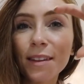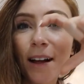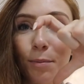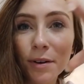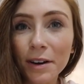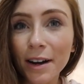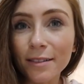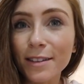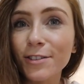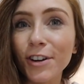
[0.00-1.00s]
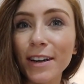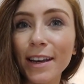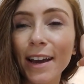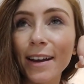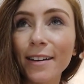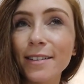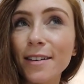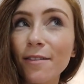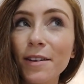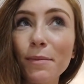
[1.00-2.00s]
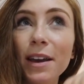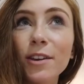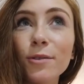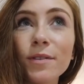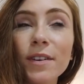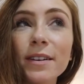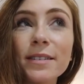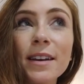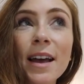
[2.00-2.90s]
I'll put it here in the screen again. Definitely make use of it.